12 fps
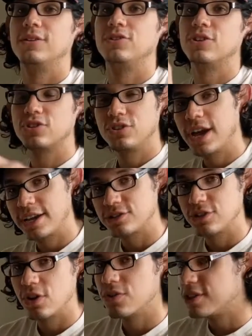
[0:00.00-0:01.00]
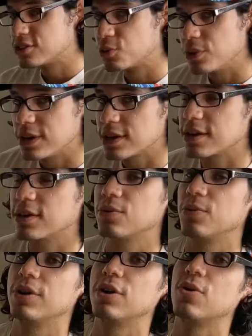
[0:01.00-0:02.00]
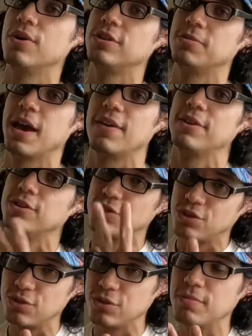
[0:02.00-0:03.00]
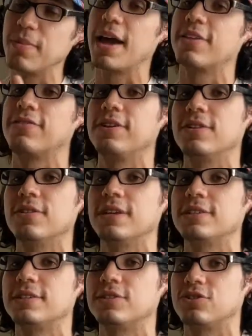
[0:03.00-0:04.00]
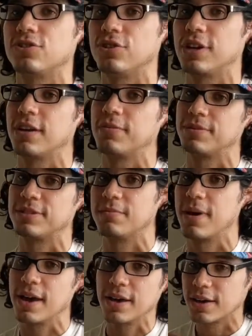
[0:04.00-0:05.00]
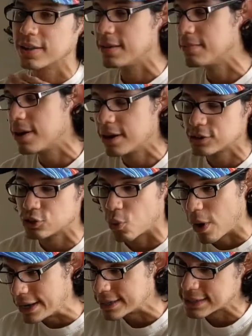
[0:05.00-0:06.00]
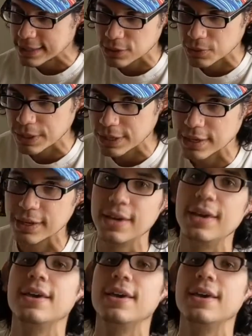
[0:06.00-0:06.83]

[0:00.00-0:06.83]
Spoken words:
Just so you guys know, this week we're going to be having 2 math video lessons, so you're gonna see my ugly mug twice this week.